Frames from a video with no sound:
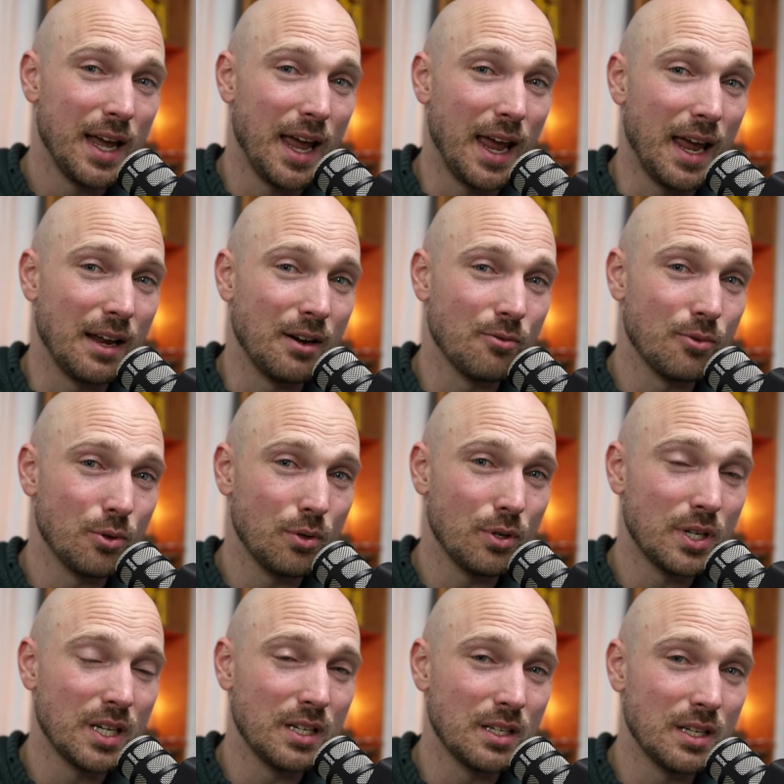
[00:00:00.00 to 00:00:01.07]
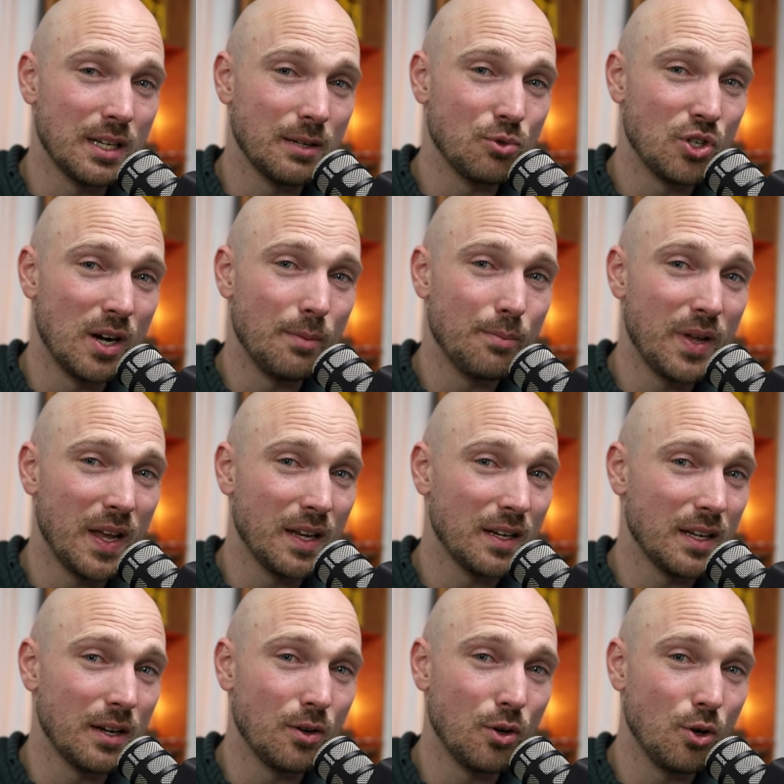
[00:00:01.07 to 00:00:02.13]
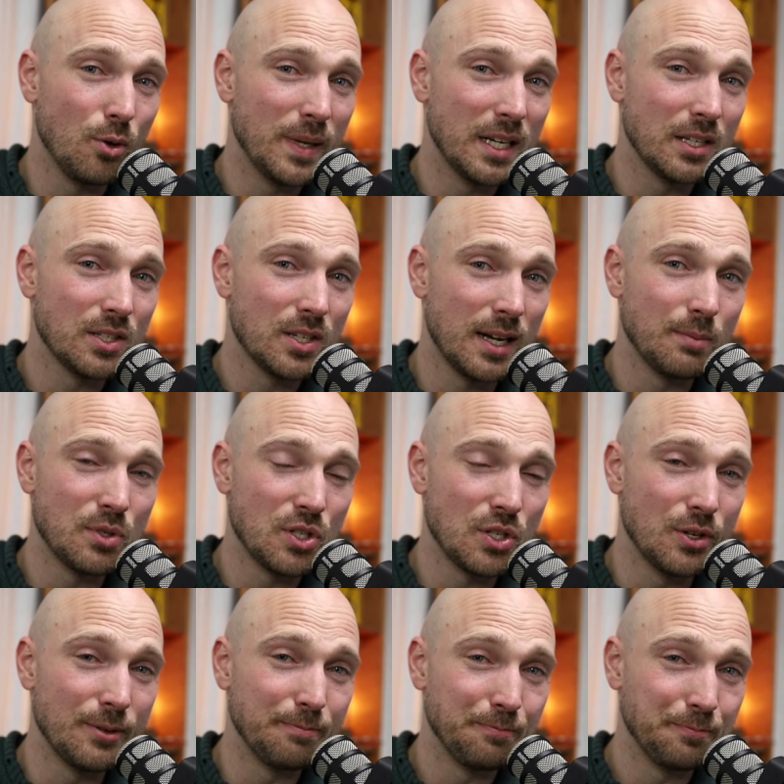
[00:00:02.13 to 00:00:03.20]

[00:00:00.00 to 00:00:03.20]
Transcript: and if you're looking to jump in to get a home anytime soon,